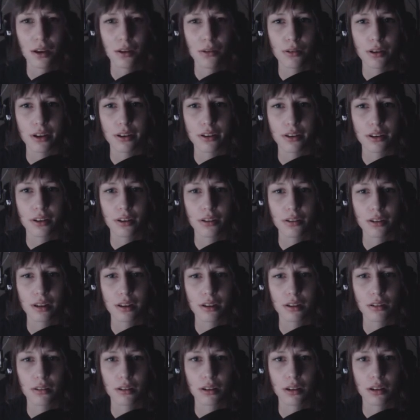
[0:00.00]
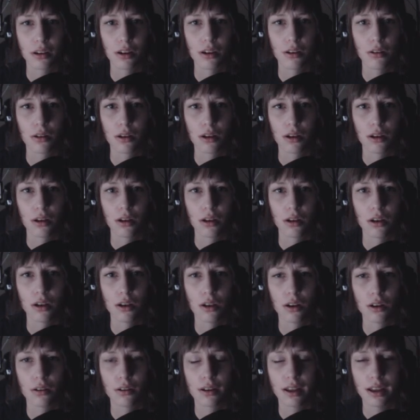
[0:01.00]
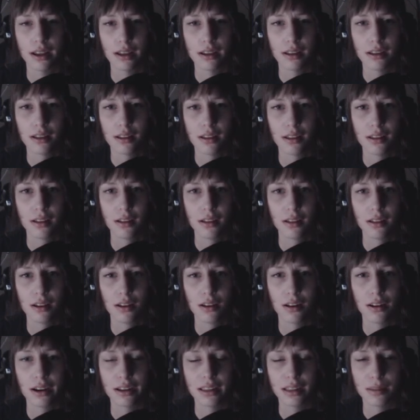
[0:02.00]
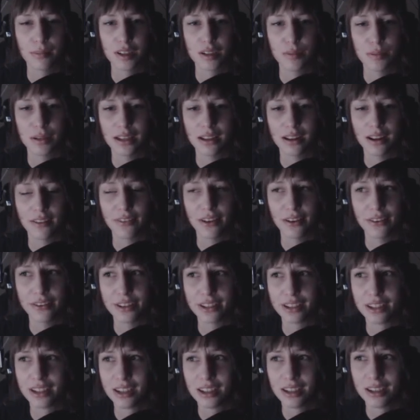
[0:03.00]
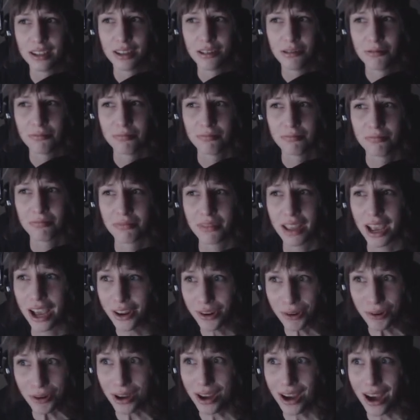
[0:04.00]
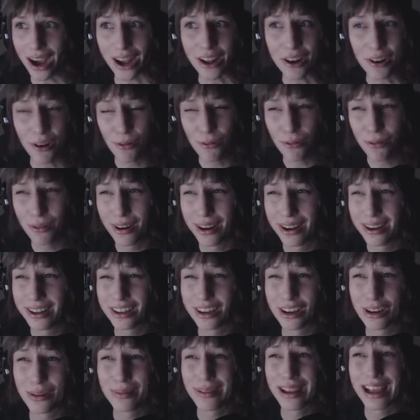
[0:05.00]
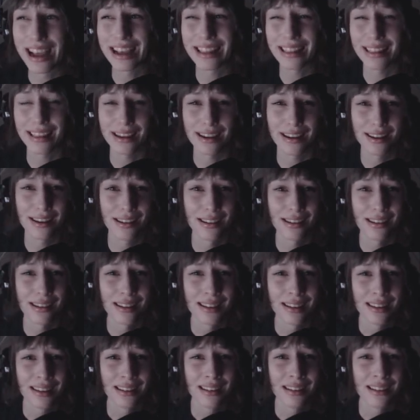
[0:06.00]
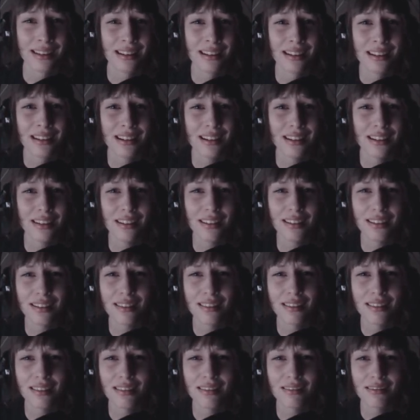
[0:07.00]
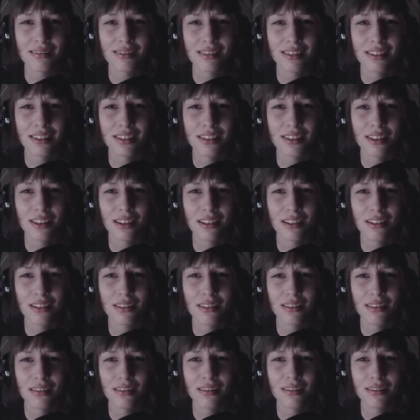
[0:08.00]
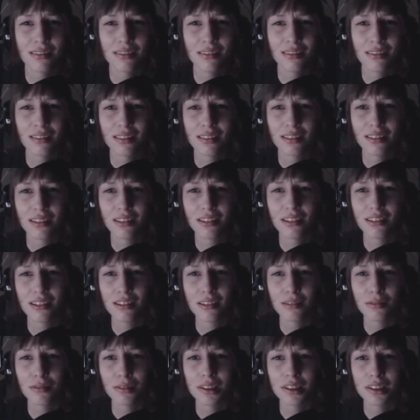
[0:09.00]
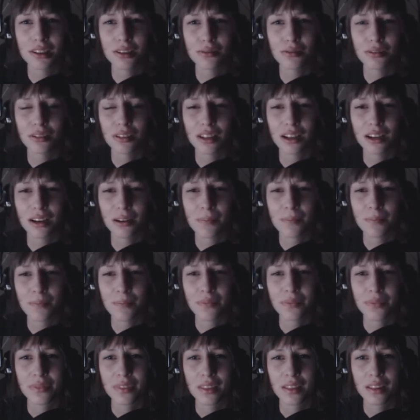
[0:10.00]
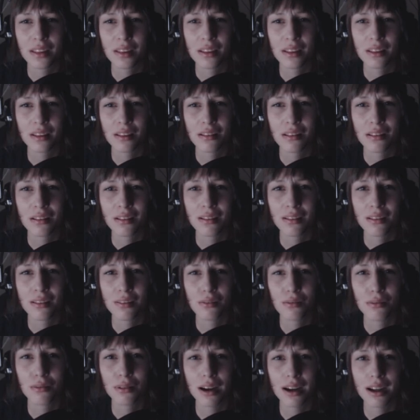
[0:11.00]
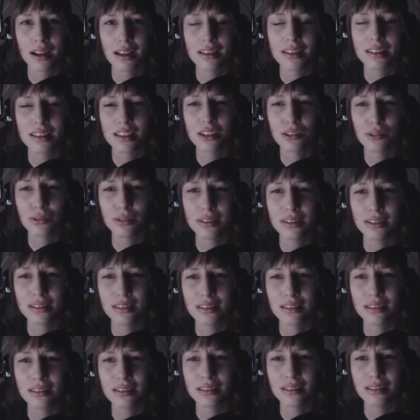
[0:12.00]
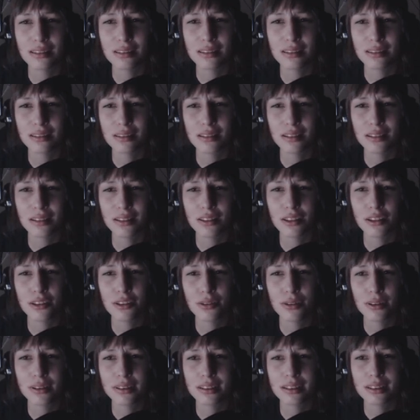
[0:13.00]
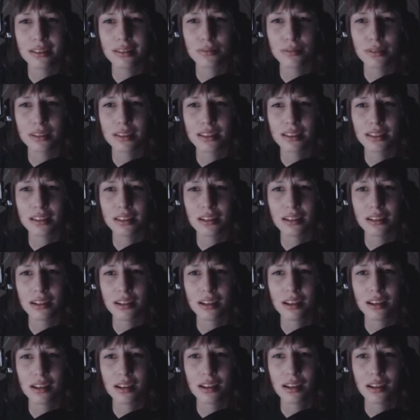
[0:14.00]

Oh god, oh god, oh, oh. Okay. Alright, that must be it. I found it. I don't want to go back there. Oh no. Oh, what's through there? Why is the noises? The noises. What's in here?